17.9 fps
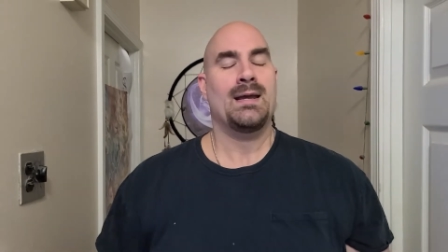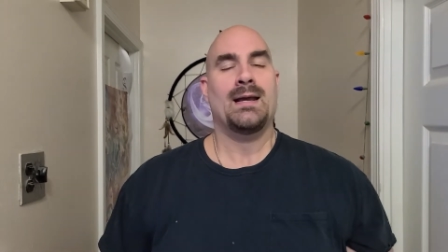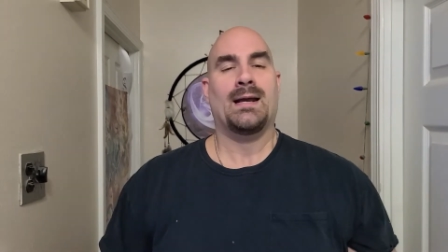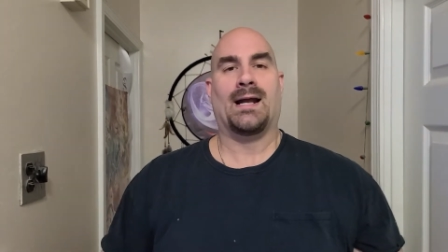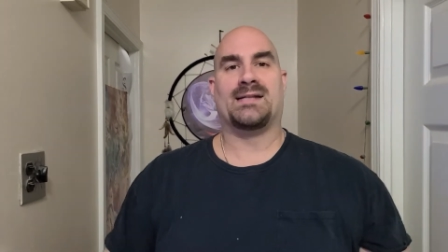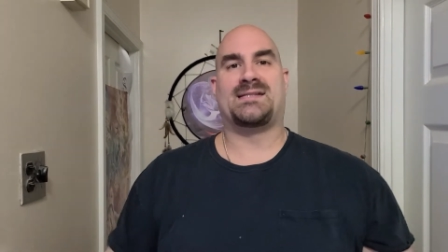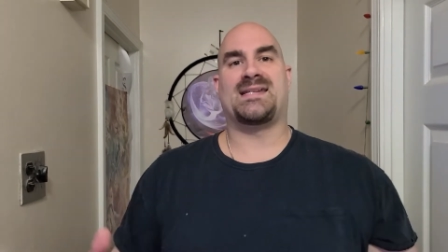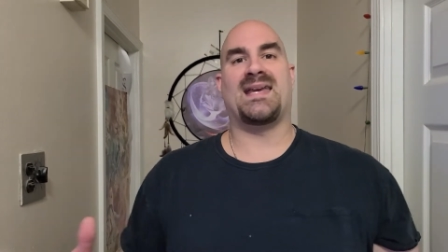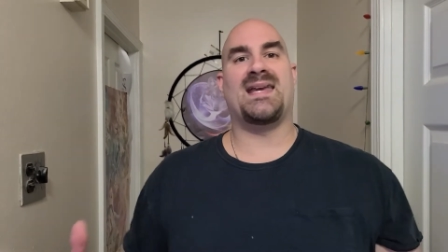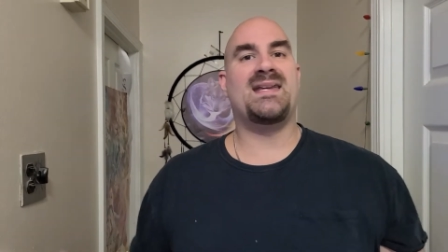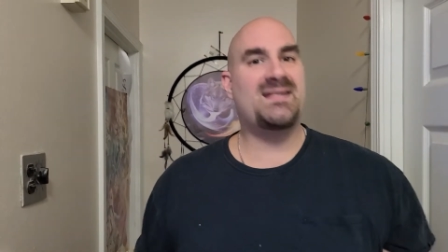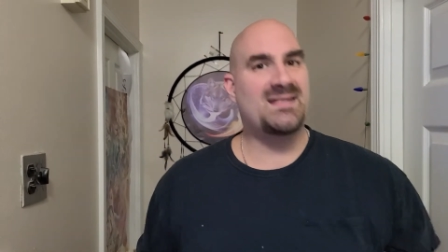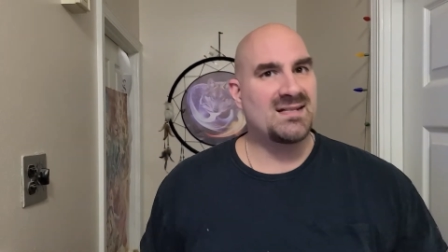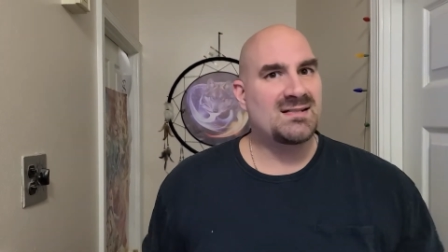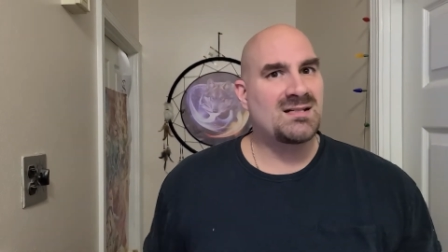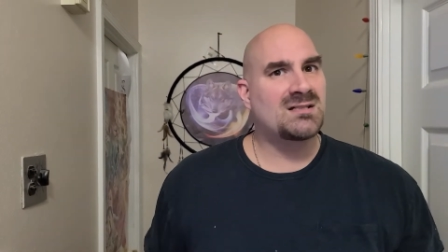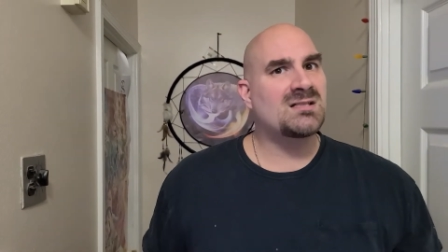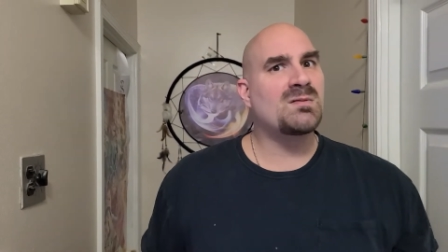It's easy
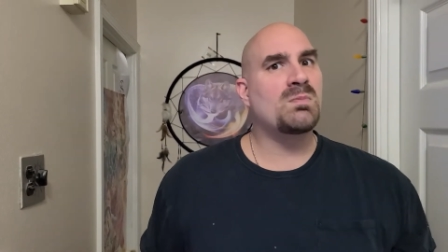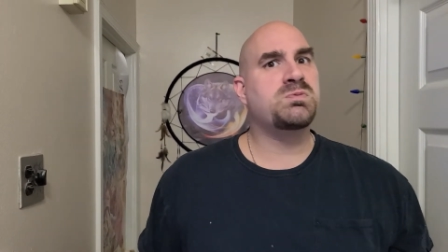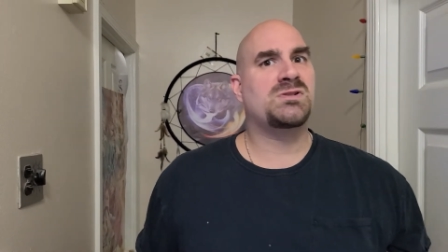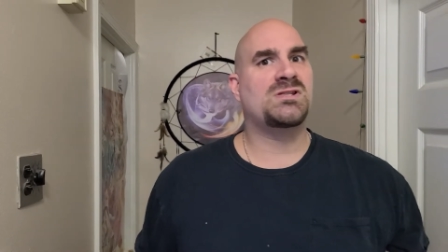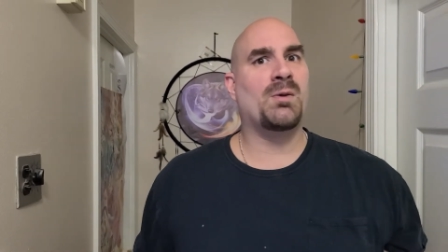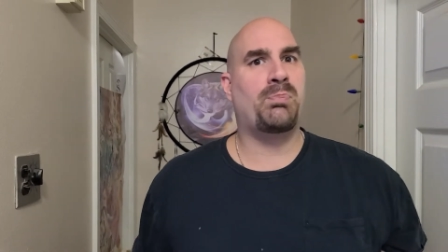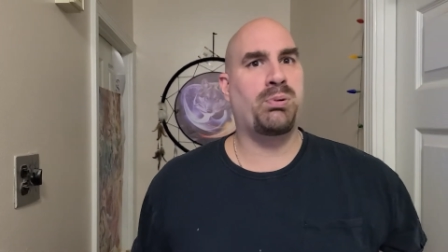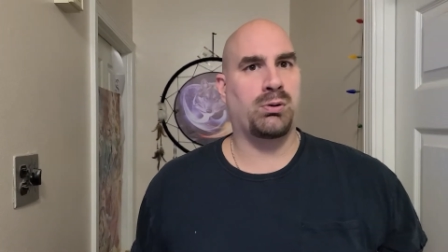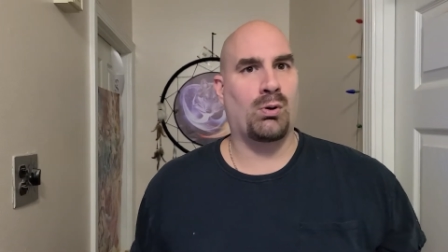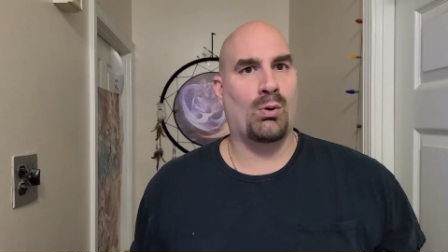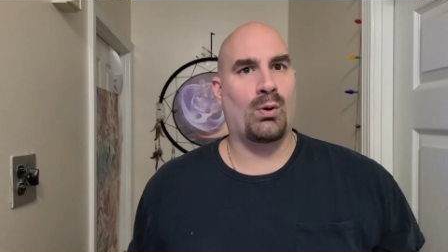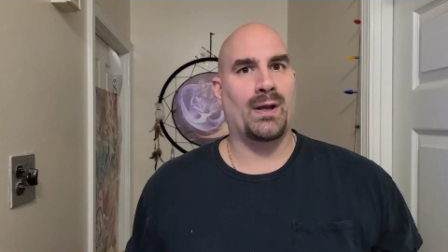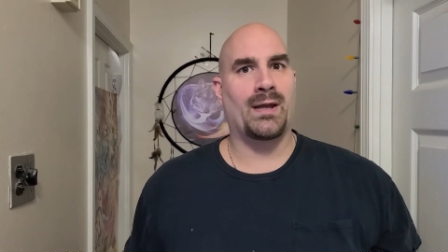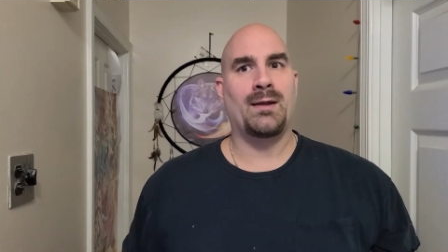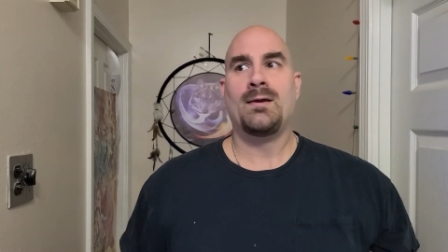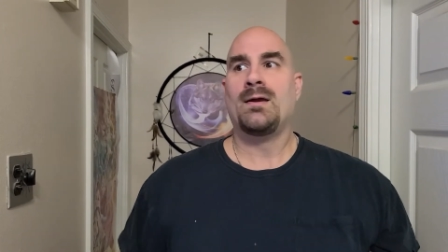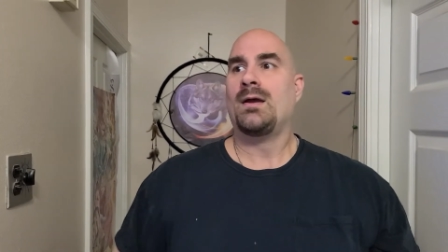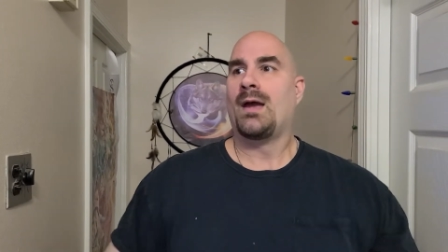to
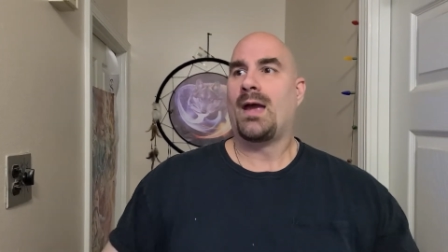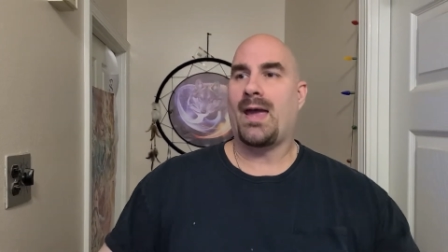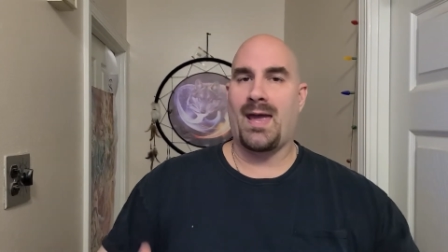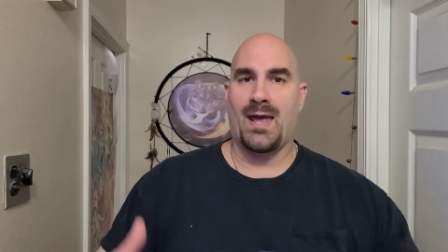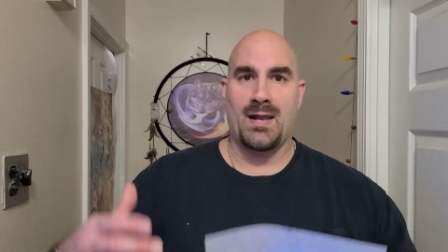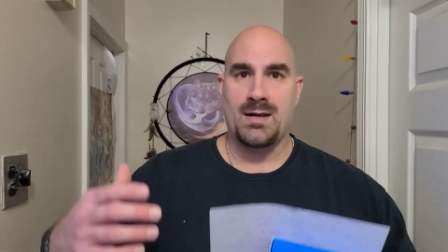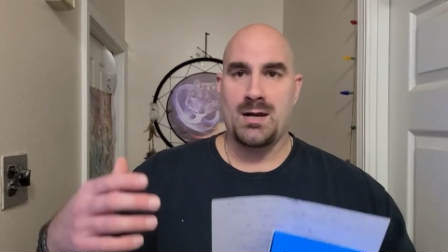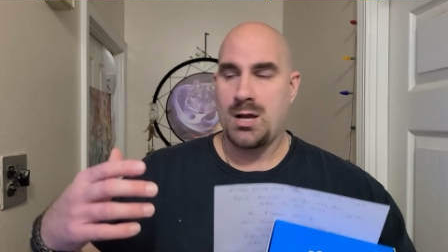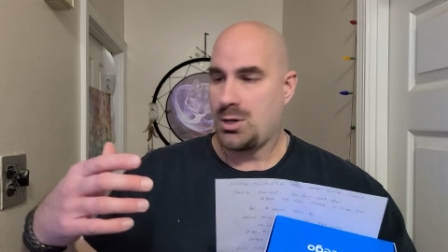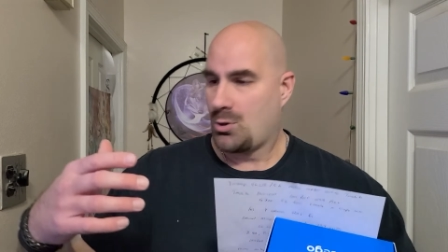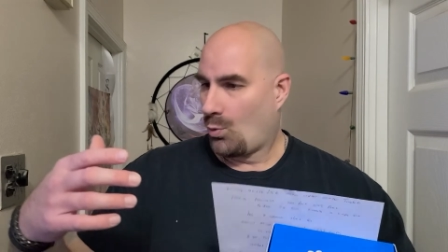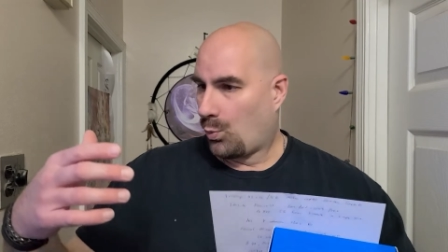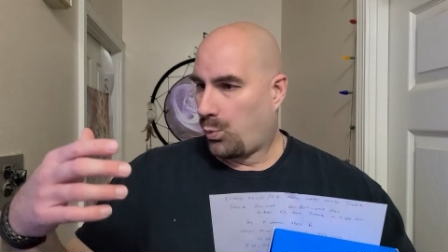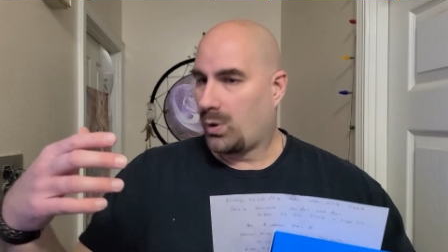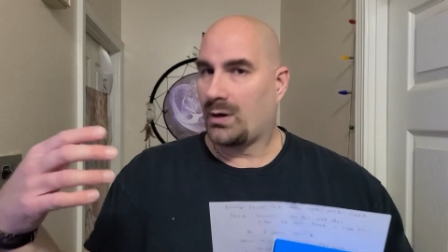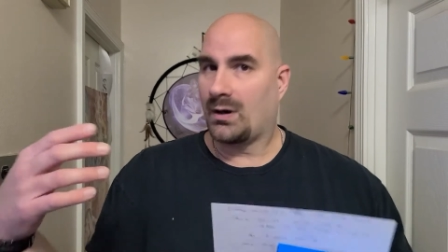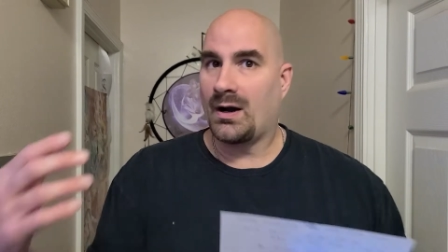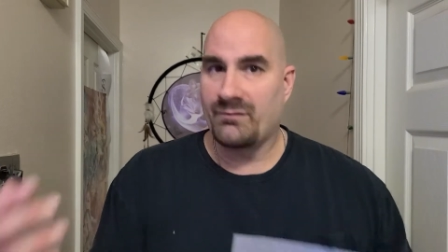deploy in
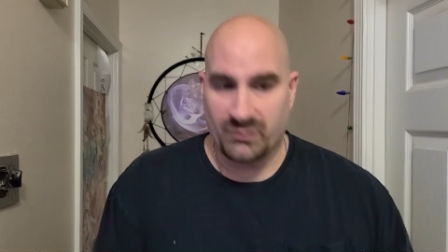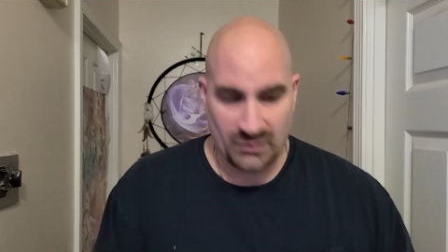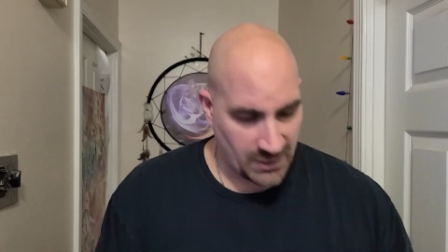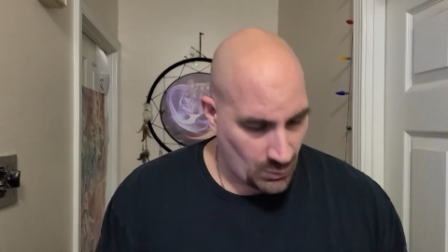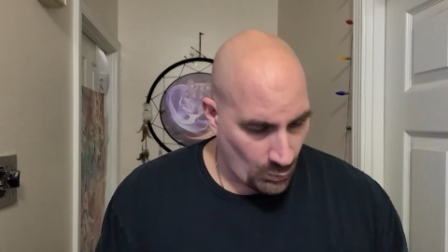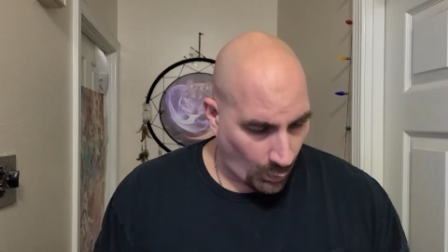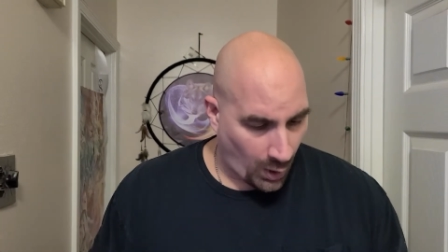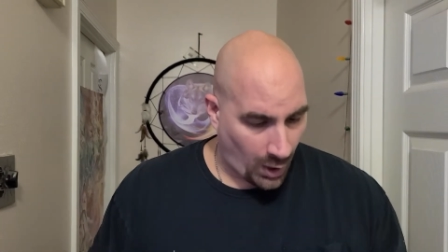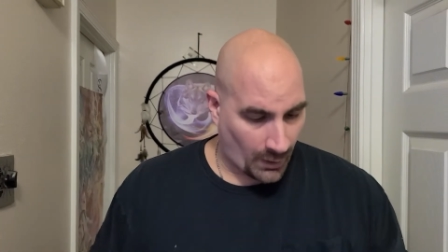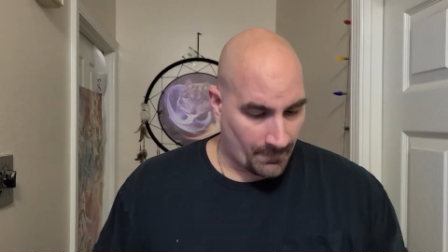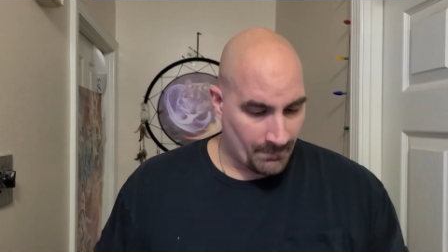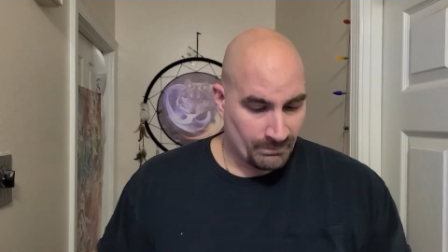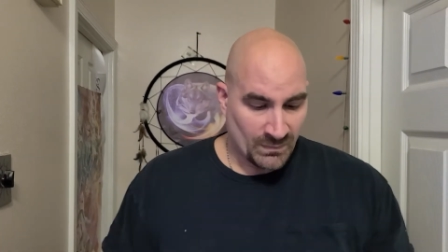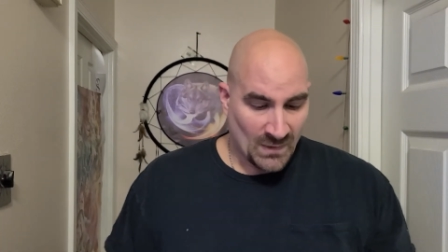wherever you are.